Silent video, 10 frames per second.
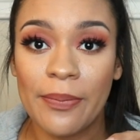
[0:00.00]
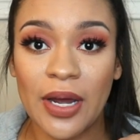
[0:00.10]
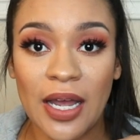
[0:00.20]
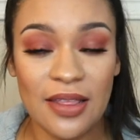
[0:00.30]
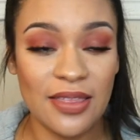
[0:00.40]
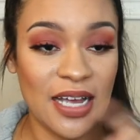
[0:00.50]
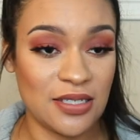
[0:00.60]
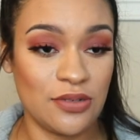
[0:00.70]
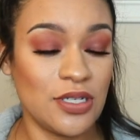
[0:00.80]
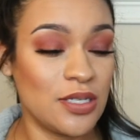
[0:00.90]
but
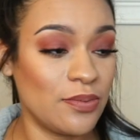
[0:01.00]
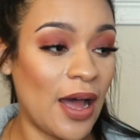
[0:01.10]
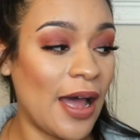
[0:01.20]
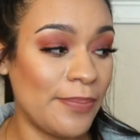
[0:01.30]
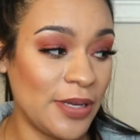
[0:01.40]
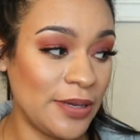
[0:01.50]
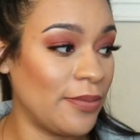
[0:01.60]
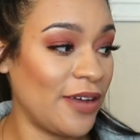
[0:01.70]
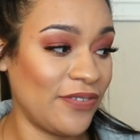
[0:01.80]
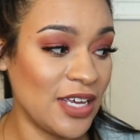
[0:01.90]
that's the reason why I
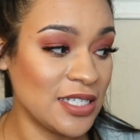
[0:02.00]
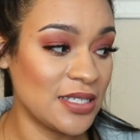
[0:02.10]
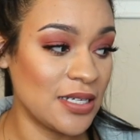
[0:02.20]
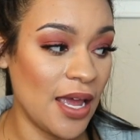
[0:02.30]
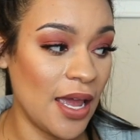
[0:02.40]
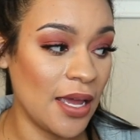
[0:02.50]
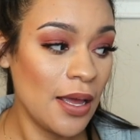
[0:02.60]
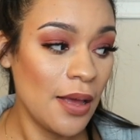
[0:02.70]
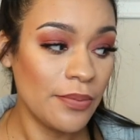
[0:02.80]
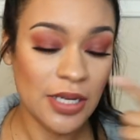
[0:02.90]
beat my face today,
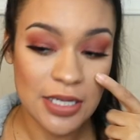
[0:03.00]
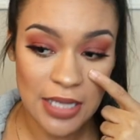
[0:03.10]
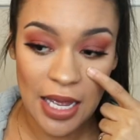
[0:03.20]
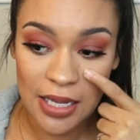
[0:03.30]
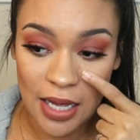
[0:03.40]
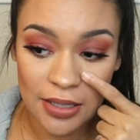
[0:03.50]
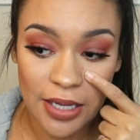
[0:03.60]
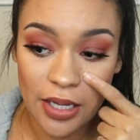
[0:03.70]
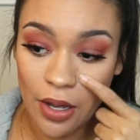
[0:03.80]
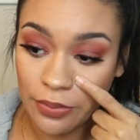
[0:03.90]
because I got
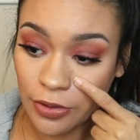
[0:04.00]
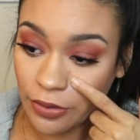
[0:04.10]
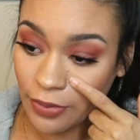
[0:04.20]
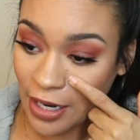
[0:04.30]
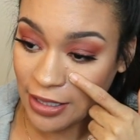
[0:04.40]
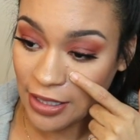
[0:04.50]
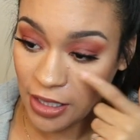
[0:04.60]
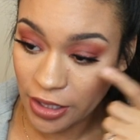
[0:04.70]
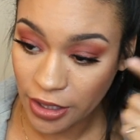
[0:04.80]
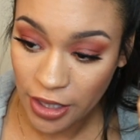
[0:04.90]
like homegirl right
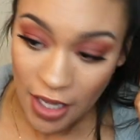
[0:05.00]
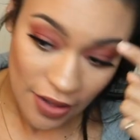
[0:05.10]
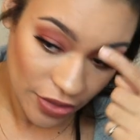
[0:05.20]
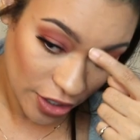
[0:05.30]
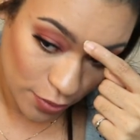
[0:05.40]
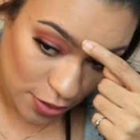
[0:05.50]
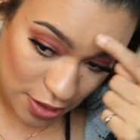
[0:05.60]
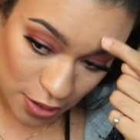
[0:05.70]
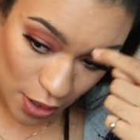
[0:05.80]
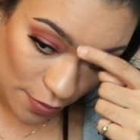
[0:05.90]
here. There
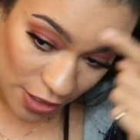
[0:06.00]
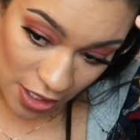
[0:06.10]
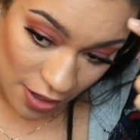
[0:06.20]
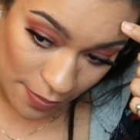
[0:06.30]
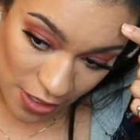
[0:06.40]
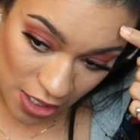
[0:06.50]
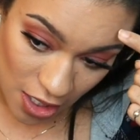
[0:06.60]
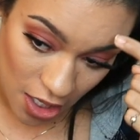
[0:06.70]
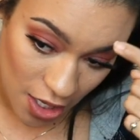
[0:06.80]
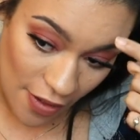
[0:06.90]
was so many up
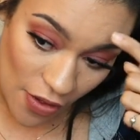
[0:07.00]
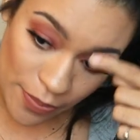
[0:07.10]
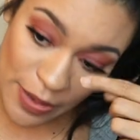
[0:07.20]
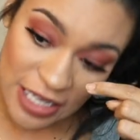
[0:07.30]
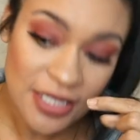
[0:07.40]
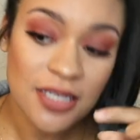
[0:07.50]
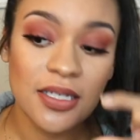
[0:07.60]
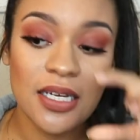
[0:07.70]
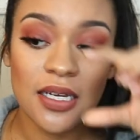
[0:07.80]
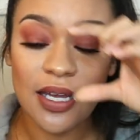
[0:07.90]
here.
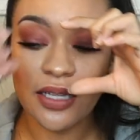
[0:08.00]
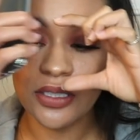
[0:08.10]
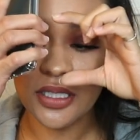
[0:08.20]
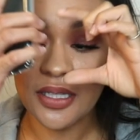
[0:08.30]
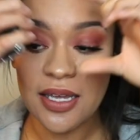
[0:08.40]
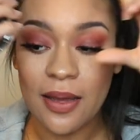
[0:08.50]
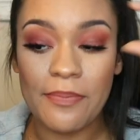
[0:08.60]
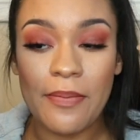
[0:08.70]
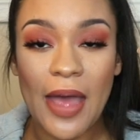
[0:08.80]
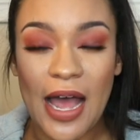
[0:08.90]
Basically, it looked like a
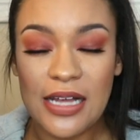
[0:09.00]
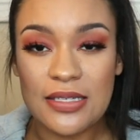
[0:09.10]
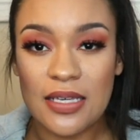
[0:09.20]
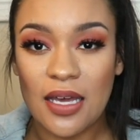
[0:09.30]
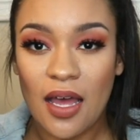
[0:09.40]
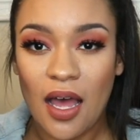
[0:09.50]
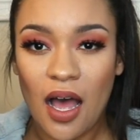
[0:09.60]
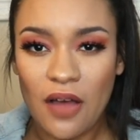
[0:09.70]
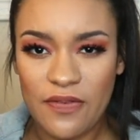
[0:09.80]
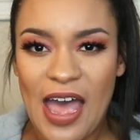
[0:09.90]
mask
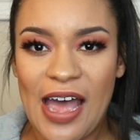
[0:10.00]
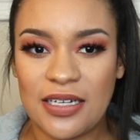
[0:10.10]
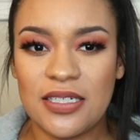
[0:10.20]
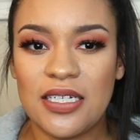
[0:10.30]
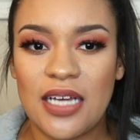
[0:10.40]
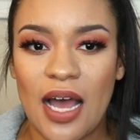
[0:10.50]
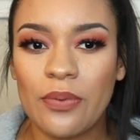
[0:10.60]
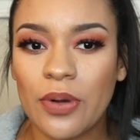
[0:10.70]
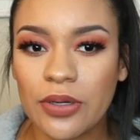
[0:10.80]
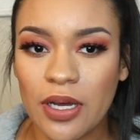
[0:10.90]
of acne.
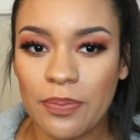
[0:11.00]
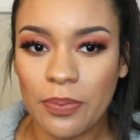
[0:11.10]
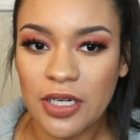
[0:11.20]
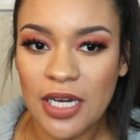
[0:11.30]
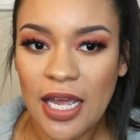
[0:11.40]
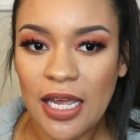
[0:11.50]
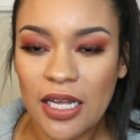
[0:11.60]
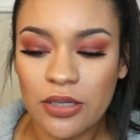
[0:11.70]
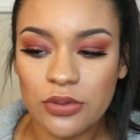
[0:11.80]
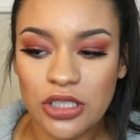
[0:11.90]
I woke up one day
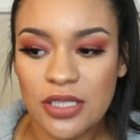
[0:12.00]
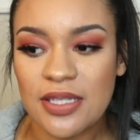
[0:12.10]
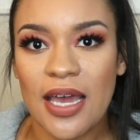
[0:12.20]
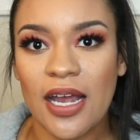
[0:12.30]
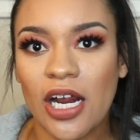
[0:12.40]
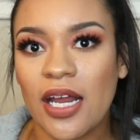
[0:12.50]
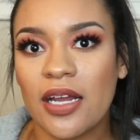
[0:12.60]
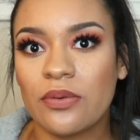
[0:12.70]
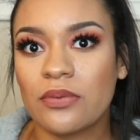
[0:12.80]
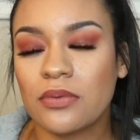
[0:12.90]
and it was just there, and
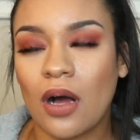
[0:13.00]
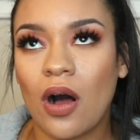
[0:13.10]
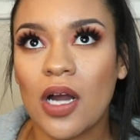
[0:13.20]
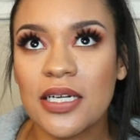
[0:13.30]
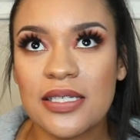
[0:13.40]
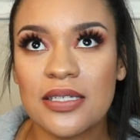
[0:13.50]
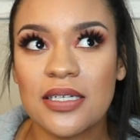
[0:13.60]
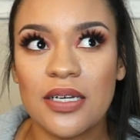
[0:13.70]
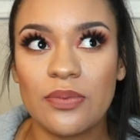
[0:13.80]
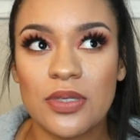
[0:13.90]
it
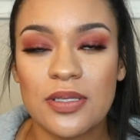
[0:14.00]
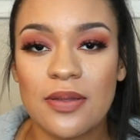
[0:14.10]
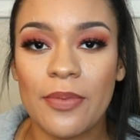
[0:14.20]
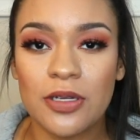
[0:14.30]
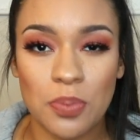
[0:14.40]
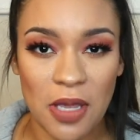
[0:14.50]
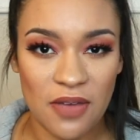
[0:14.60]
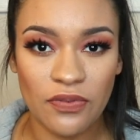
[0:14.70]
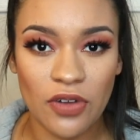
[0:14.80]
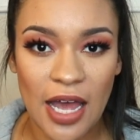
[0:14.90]
honestly was the most
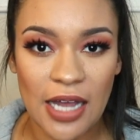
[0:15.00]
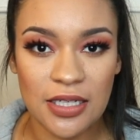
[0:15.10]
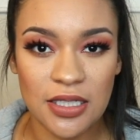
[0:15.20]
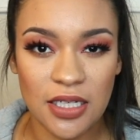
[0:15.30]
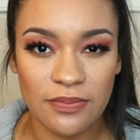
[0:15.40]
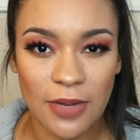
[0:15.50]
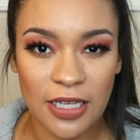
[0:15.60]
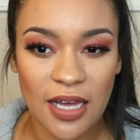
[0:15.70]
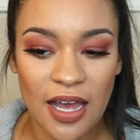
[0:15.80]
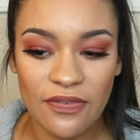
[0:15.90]
painful acne of my
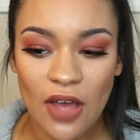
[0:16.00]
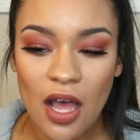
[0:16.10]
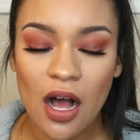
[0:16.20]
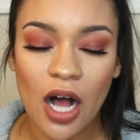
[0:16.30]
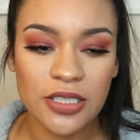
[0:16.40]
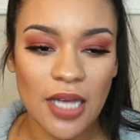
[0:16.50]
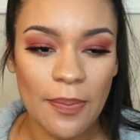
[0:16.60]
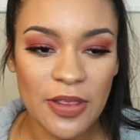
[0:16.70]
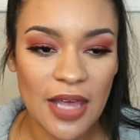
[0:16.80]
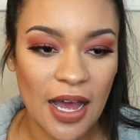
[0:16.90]
life. On
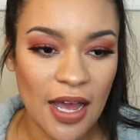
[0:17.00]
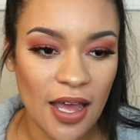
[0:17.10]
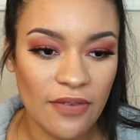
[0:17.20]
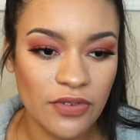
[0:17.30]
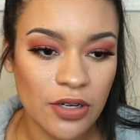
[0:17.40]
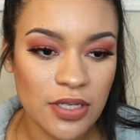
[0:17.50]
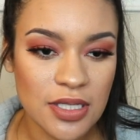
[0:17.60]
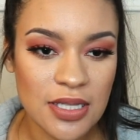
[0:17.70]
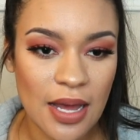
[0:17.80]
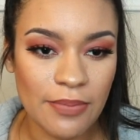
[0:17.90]
top of that, I have
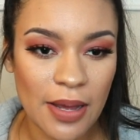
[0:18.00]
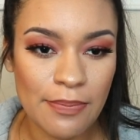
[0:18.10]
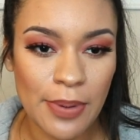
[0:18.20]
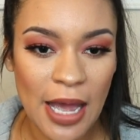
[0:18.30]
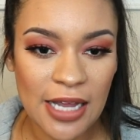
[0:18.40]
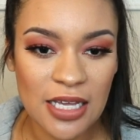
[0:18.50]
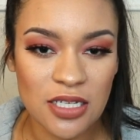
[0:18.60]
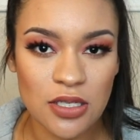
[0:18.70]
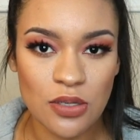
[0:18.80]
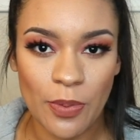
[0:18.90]
noticed that my back
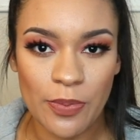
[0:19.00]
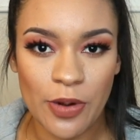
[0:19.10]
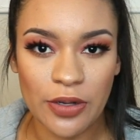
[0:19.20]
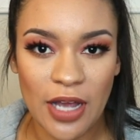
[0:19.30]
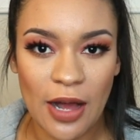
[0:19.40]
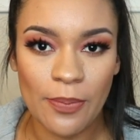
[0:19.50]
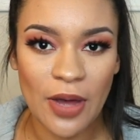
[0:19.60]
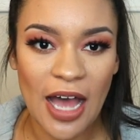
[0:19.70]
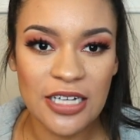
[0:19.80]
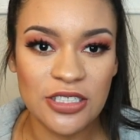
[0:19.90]
is super broke out,
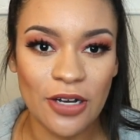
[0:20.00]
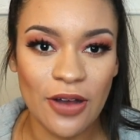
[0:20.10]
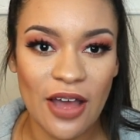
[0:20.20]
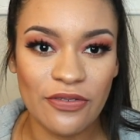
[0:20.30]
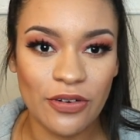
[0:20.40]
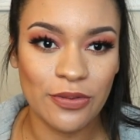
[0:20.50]
but I don't ever